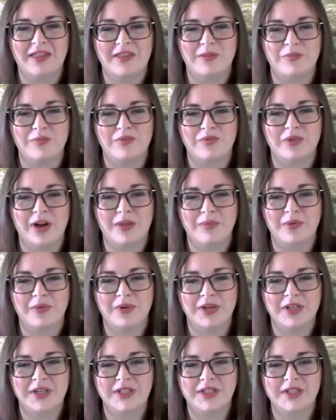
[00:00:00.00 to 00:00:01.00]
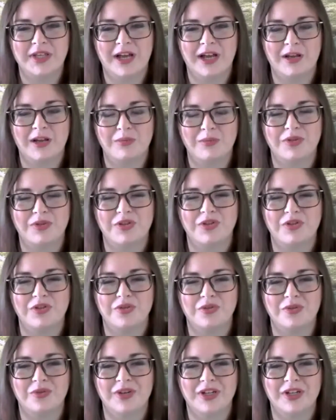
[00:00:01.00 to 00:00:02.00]
the properties help
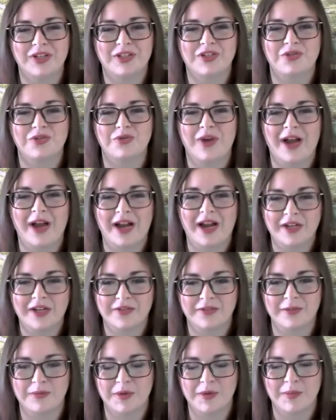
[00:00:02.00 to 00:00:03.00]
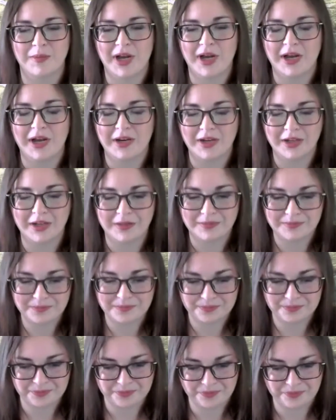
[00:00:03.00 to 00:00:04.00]
to extract from the body.
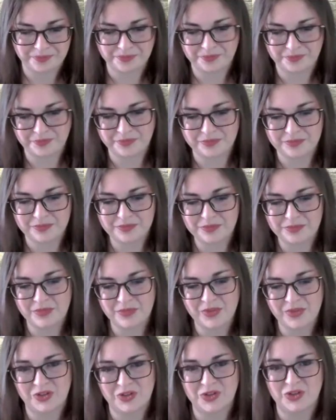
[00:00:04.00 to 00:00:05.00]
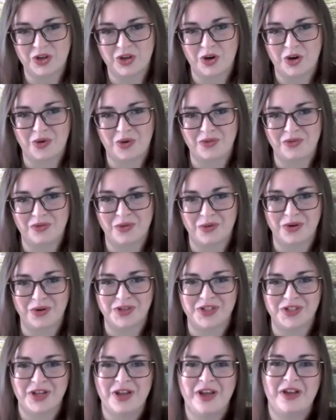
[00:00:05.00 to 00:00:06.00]
So of
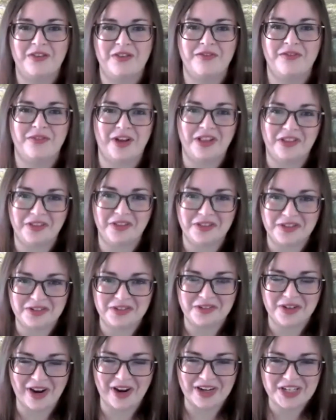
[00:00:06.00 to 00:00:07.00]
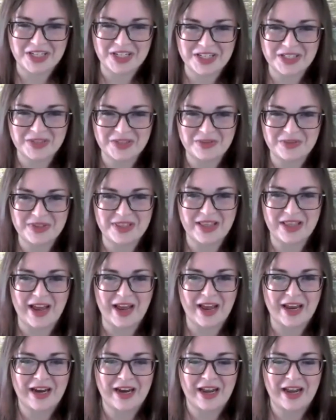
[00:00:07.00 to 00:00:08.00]
course, follow the directions with
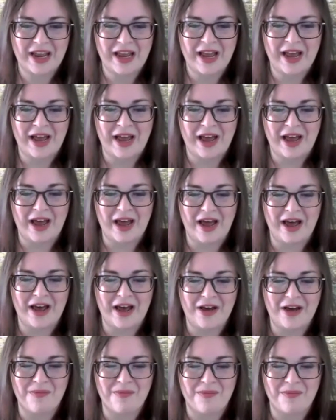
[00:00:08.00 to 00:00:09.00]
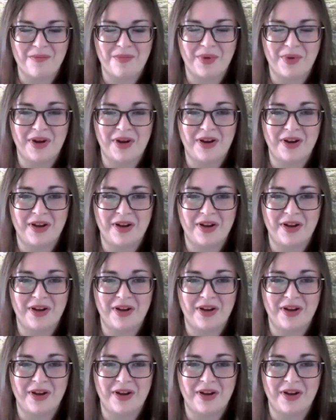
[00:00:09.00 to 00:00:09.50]
that. But